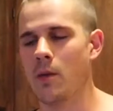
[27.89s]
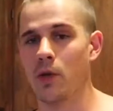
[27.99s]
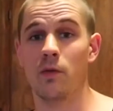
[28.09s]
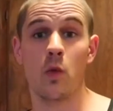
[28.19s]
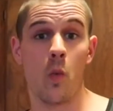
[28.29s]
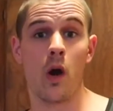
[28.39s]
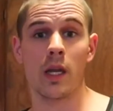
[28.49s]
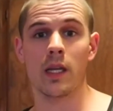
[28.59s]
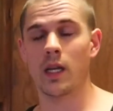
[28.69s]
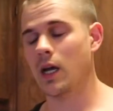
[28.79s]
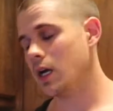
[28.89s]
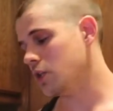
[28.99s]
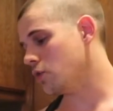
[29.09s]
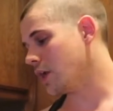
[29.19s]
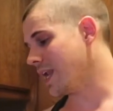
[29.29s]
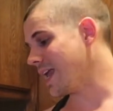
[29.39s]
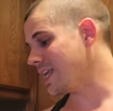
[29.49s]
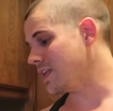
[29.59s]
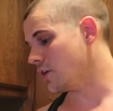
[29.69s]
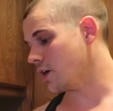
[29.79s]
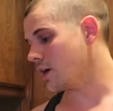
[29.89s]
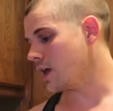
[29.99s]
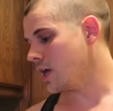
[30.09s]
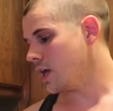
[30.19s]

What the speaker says: But if you want it, you can either